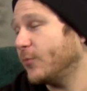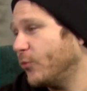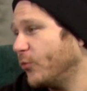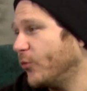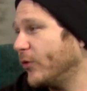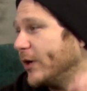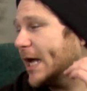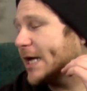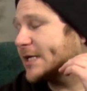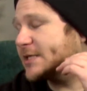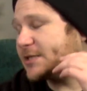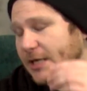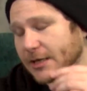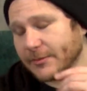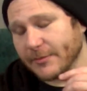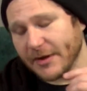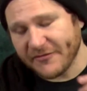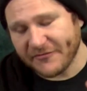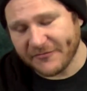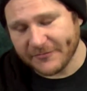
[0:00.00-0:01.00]
When I
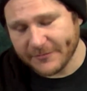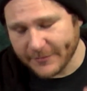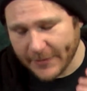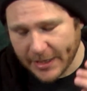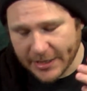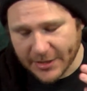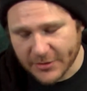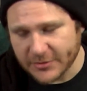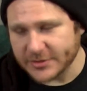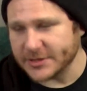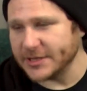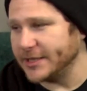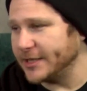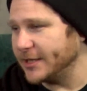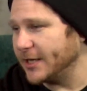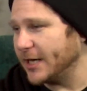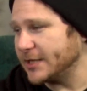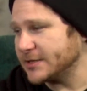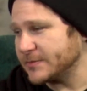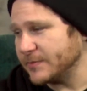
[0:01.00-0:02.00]
stuck my my nose in
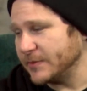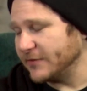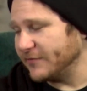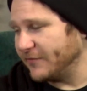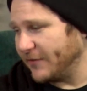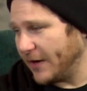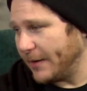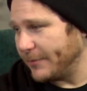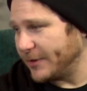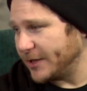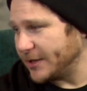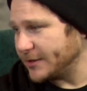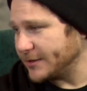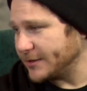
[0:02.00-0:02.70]
here, I smelled vomit.